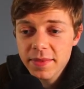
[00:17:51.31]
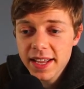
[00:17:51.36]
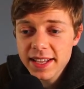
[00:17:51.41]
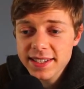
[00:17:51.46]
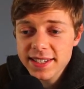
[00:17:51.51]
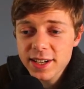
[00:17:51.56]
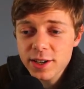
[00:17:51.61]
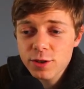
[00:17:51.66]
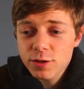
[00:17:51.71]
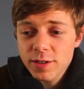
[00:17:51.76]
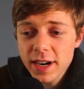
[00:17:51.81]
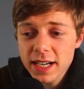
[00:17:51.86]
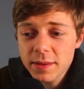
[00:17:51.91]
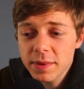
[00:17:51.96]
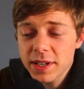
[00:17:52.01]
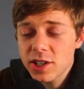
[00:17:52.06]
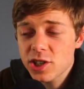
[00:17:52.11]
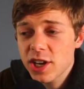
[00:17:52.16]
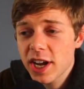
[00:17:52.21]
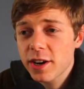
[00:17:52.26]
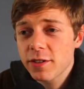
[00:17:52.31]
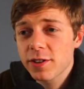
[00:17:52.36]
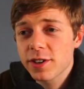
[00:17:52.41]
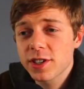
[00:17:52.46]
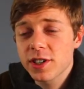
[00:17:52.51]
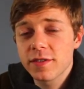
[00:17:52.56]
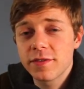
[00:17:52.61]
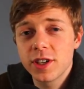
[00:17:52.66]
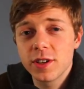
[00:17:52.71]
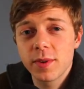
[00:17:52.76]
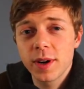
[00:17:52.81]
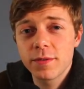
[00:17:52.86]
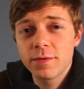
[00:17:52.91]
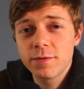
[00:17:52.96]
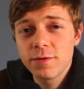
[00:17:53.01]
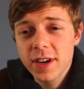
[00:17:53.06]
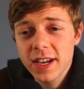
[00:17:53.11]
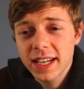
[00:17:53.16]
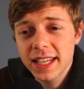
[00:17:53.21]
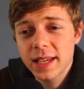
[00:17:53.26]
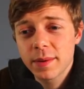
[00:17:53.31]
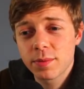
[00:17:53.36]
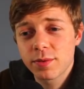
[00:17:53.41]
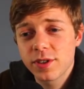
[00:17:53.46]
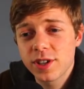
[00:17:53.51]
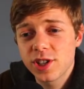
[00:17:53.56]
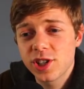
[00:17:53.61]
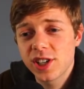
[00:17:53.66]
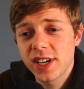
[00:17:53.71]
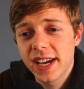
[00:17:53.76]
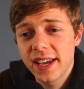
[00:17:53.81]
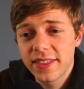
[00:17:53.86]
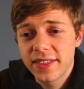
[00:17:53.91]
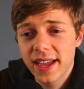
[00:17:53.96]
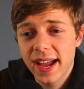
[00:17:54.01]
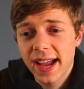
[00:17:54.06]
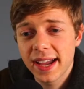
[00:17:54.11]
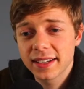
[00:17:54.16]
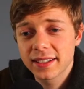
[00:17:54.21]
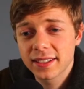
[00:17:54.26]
That's incredibly generous of you. I really appreciate that.